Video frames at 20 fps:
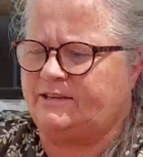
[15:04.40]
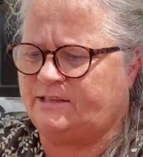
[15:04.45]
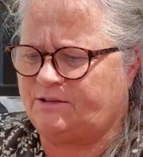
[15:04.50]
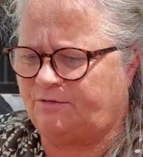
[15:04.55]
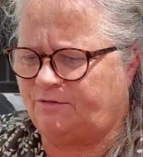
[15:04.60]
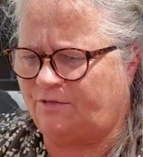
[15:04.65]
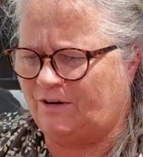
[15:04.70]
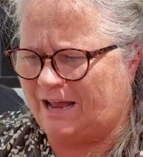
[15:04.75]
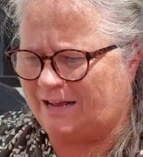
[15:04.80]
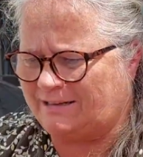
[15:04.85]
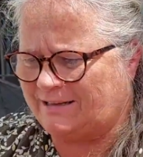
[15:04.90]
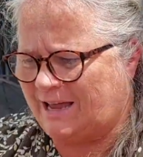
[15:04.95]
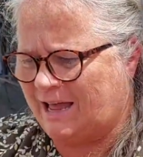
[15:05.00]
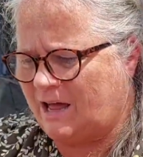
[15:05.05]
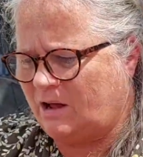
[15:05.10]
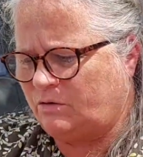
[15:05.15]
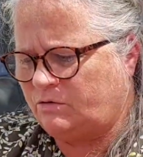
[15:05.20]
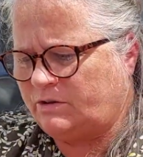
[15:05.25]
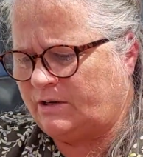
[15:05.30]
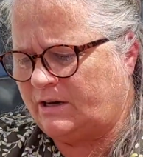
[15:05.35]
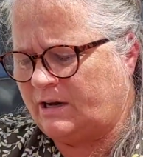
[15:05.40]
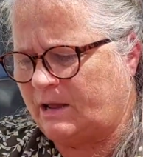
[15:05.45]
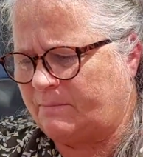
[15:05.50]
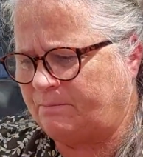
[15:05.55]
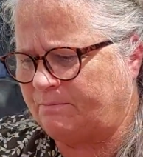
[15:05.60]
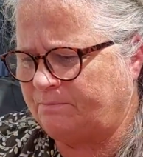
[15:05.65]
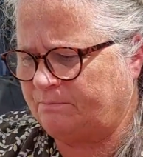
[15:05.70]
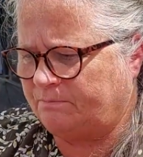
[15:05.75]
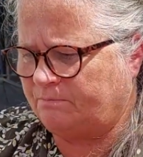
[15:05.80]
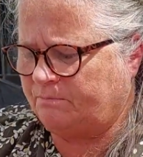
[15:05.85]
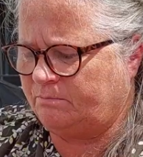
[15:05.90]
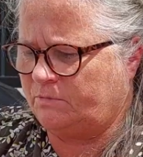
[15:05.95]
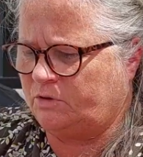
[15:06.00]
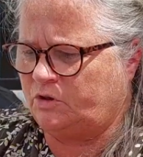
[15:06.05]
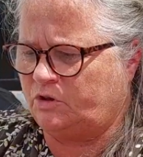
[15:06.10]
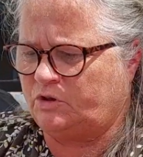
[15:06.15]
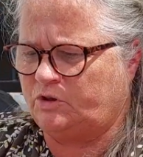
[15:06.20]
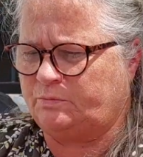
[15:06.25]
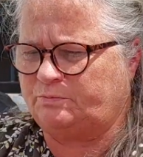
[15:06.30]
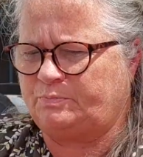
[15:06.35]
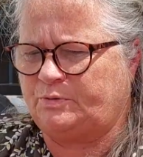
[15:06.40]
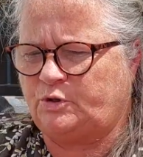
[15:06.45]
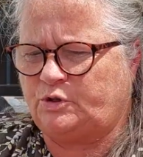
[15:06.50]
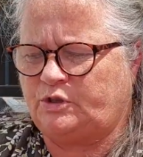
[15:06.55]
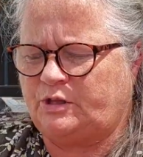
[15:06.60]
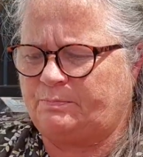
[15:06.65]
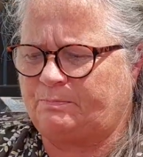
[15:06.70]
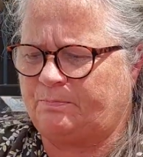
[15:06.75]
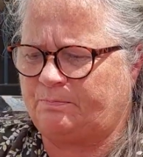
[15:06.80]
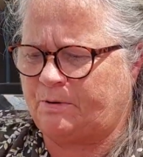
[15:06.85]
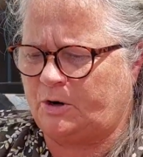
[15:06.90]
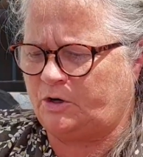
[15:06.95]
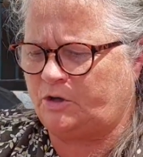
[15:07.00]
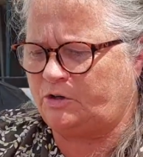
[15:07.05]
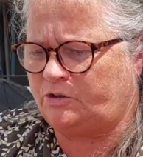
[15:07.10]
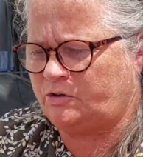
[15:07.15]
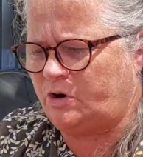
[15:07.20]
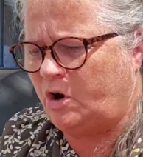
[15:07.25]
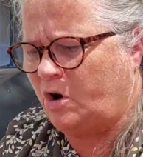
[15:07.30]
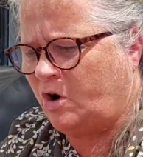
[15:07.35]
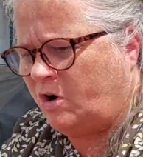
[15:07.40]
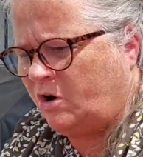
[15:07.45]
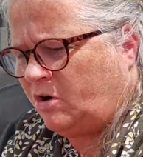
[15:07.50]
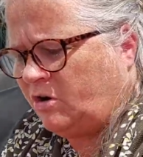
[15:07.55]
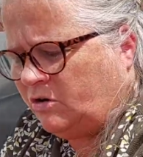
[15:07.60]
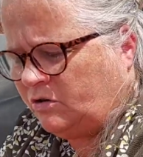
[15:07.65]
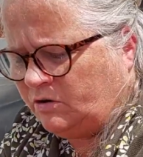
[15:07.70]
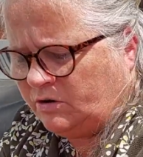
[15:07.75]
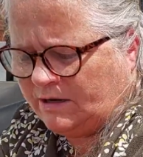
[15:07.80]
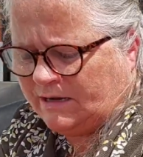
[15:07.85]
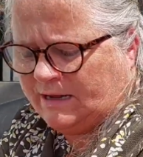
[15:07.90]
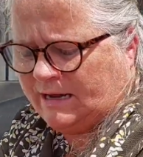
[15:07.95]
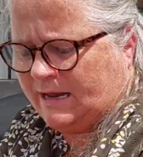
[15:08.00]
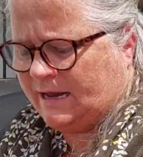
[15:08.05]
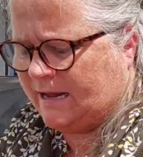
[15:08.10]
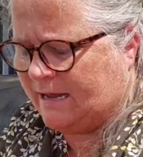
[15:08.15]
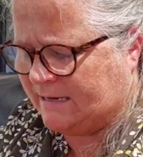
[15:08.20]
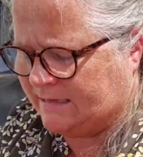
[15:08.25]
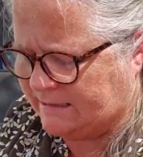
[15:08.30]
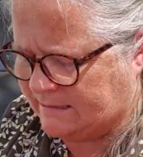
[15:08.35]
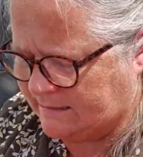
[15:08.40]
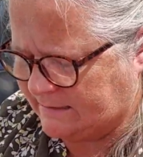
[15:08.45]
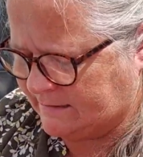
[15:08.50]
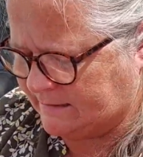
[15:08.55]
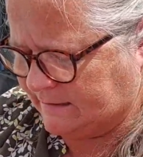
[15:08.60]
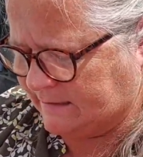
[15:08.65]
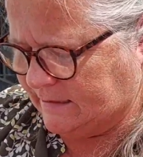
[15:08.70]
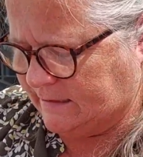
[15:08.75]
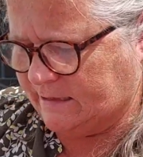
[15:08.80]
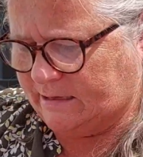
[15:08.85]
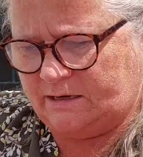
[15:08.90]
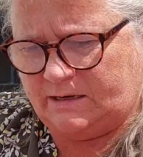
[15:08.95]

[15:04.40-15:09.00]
flat out, and I'm going to put the pocket on and see